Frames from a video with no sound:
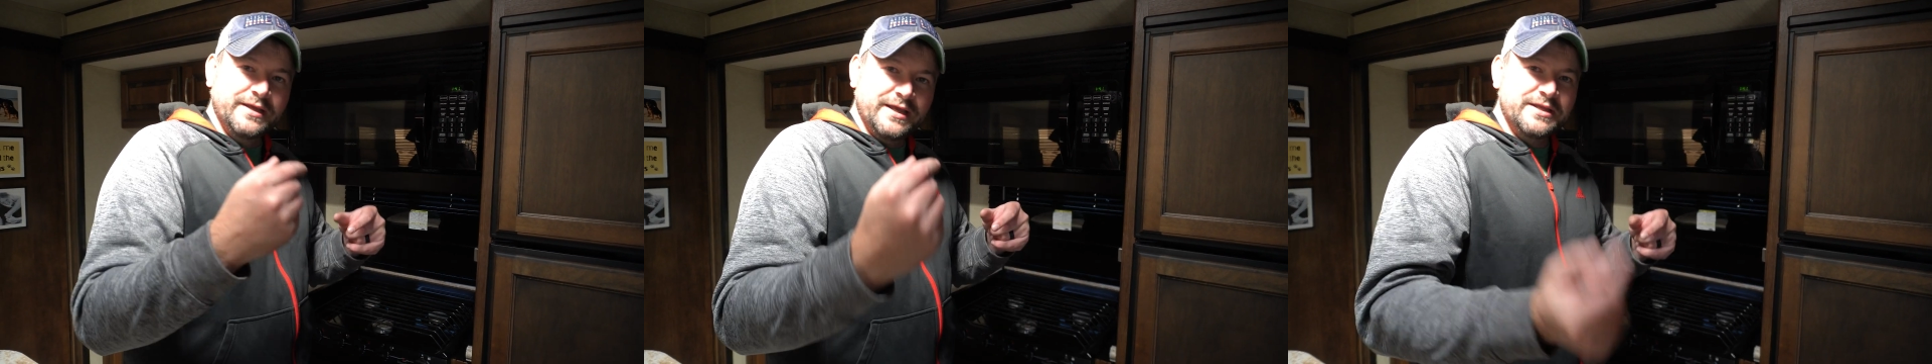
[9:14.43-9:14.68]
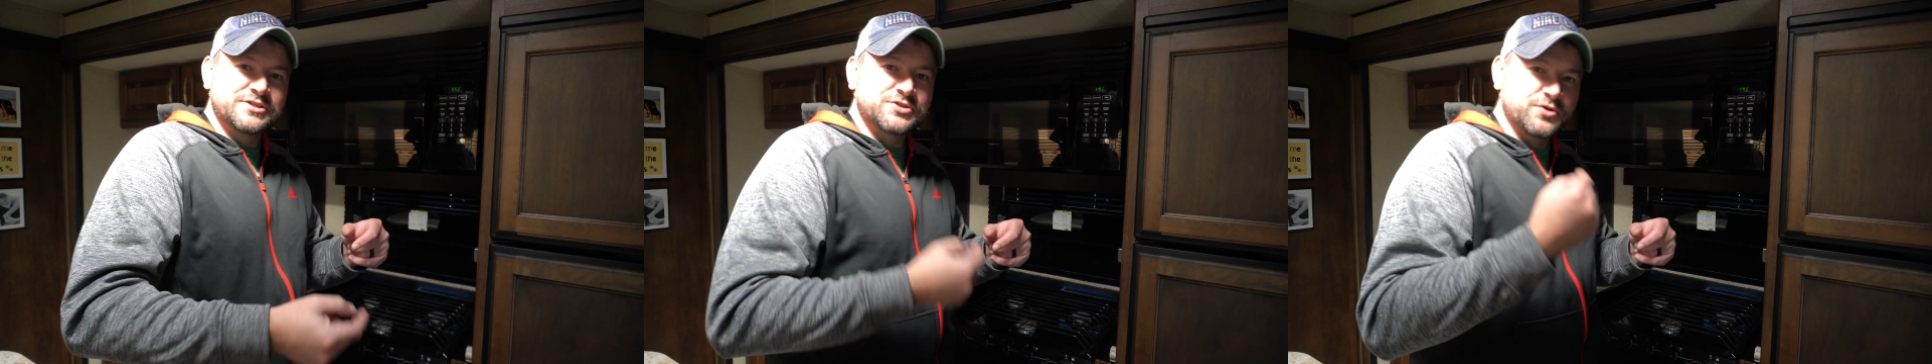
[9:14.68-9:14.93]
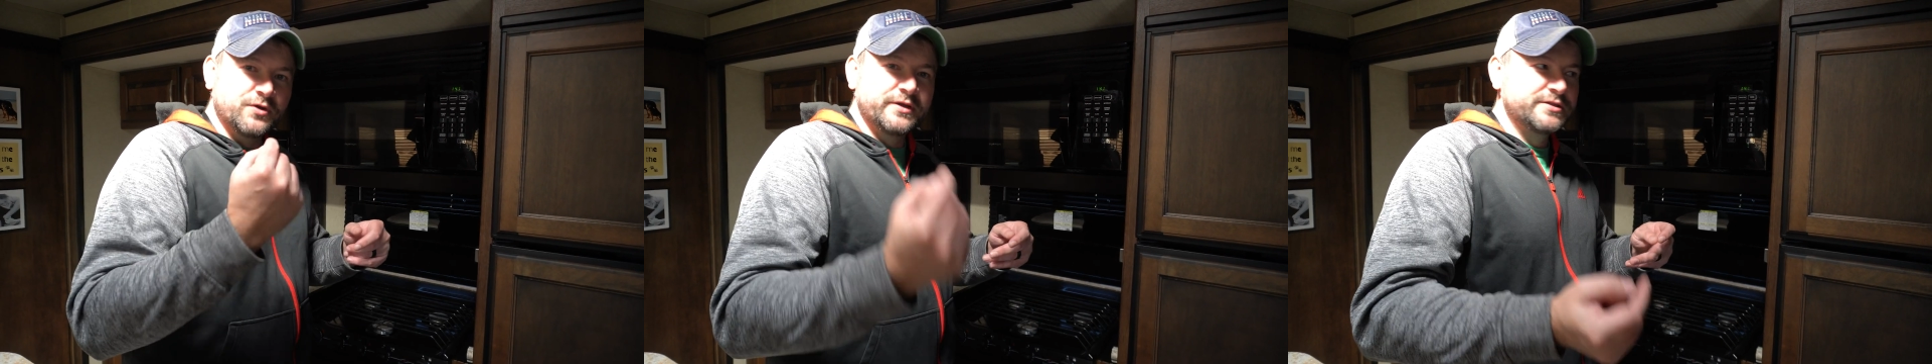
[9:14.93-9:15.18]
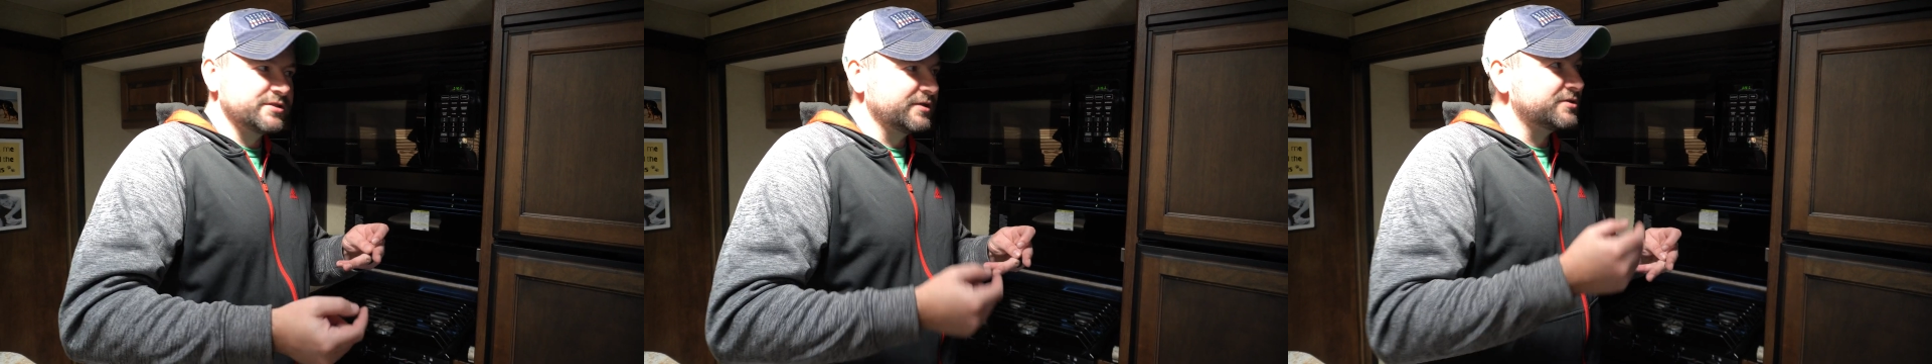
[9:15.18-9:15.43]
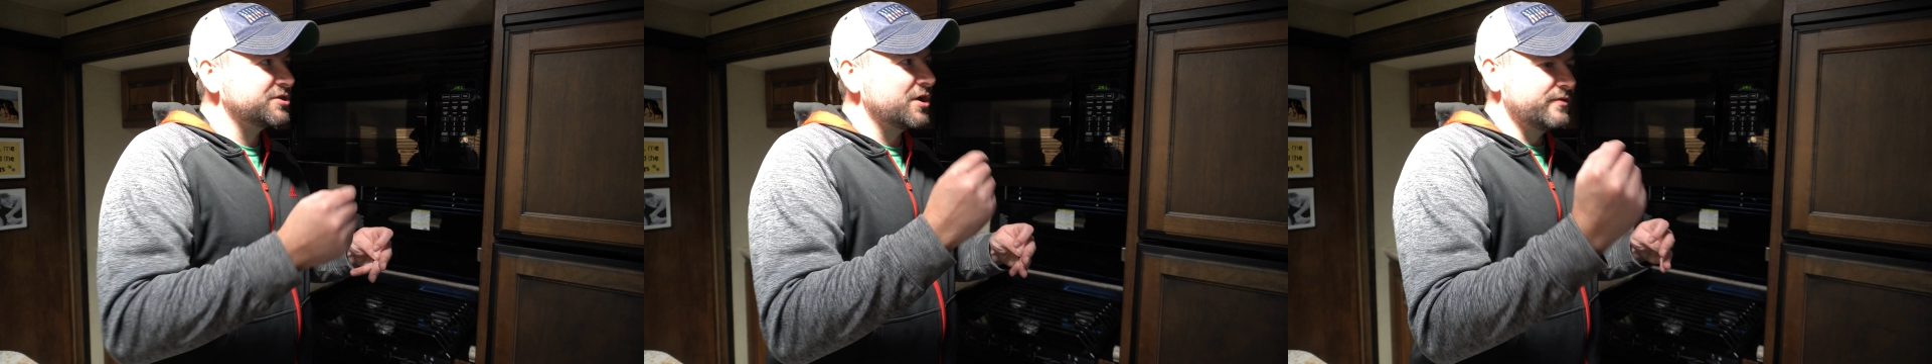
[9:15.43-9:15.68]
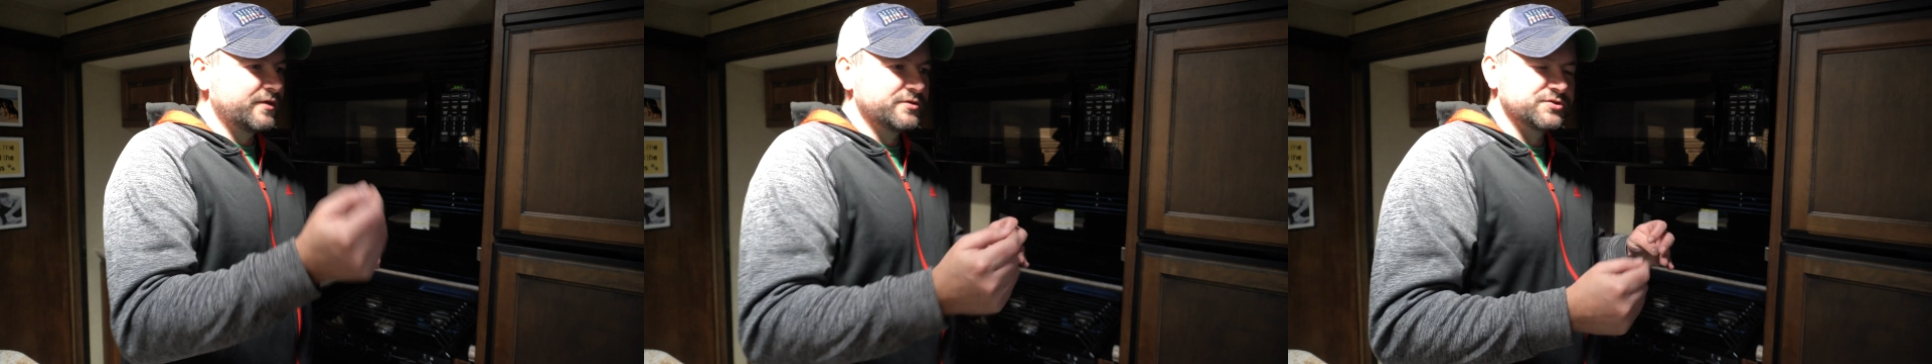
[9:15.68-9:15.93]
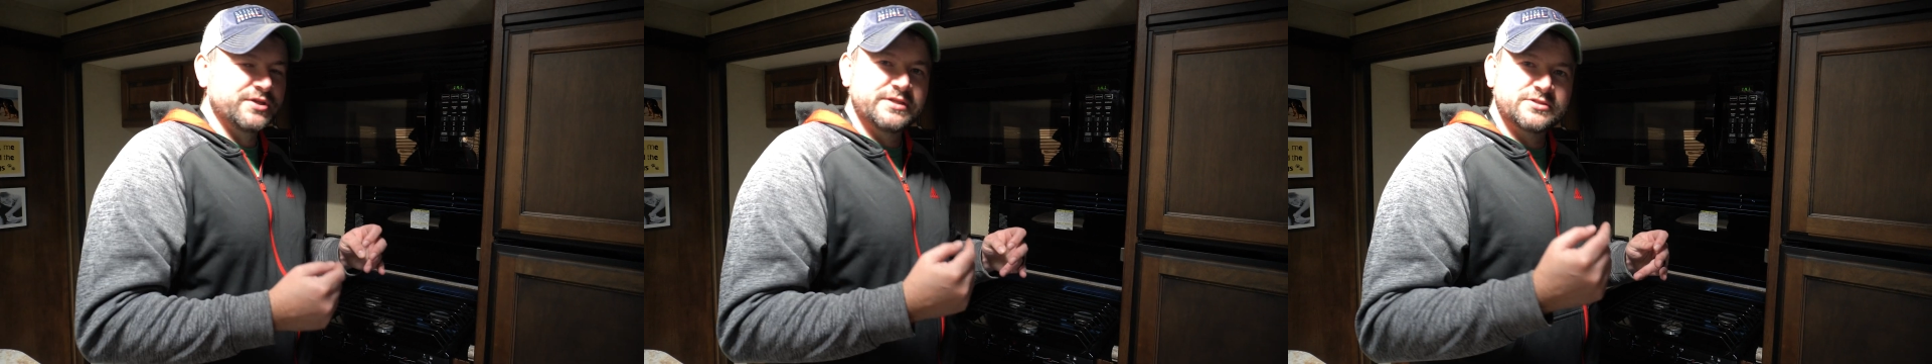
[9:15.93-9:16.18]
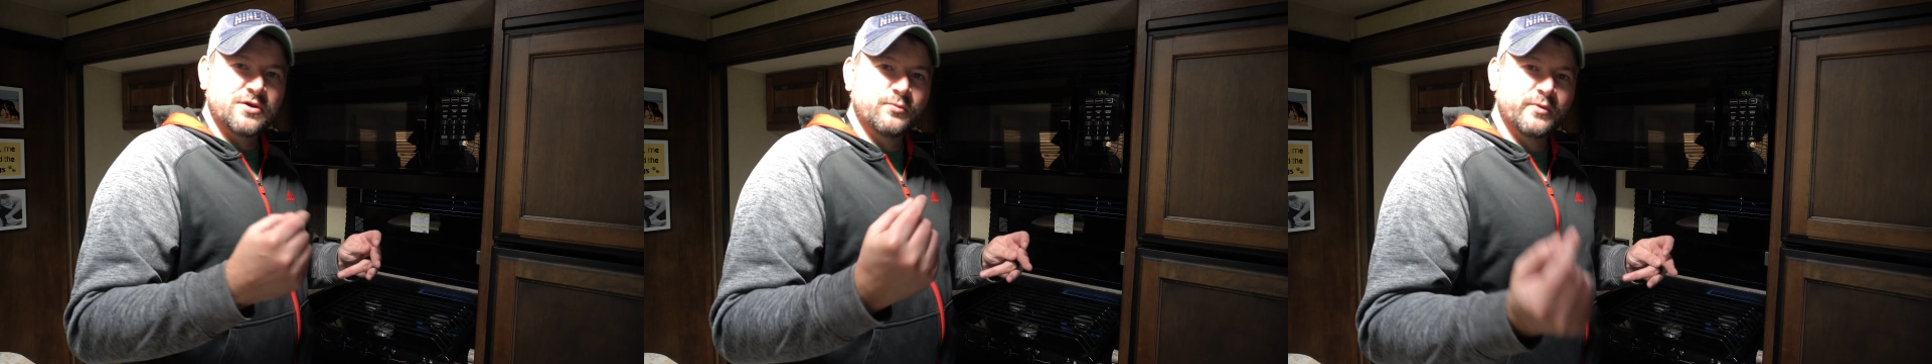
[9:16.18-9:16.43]
it's trying to turn those
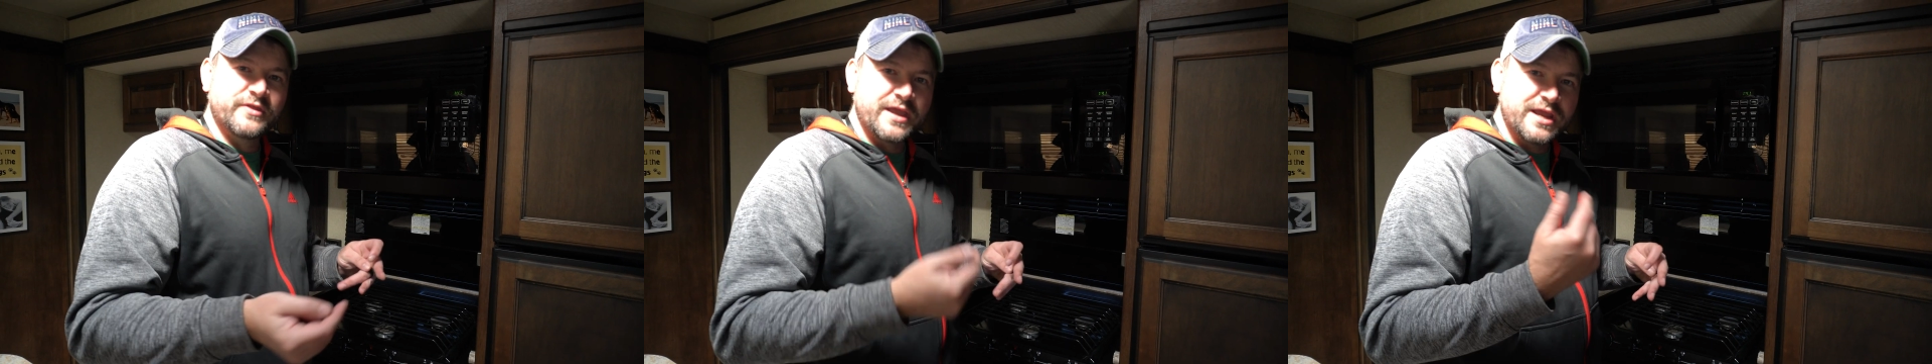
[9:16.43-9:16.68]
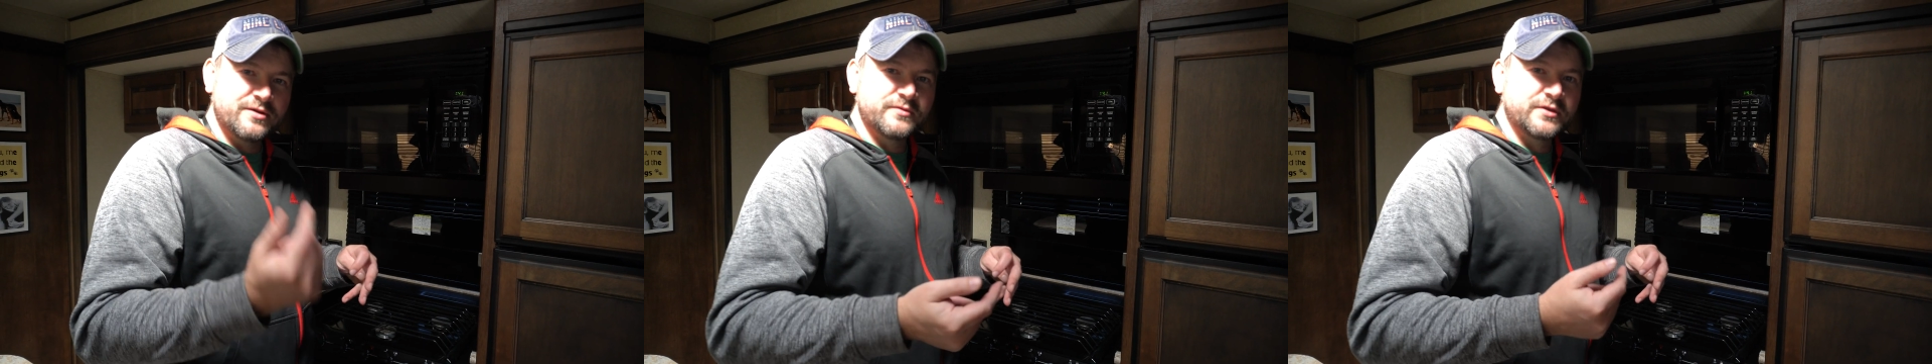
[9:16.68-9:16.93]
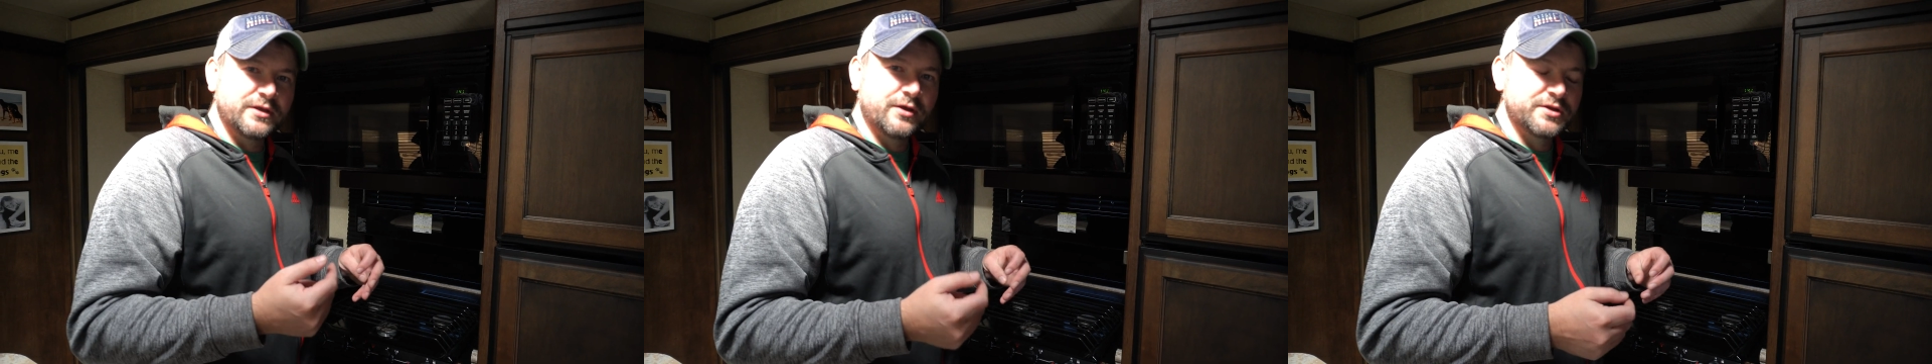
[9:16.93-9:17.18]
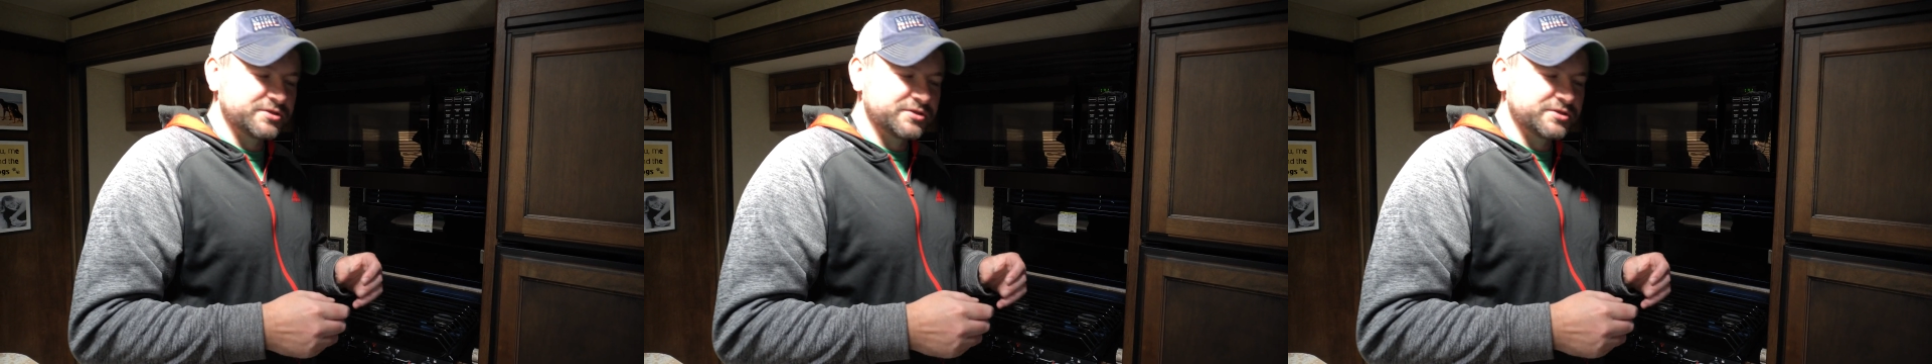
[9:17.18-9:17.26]
things on with air in the line,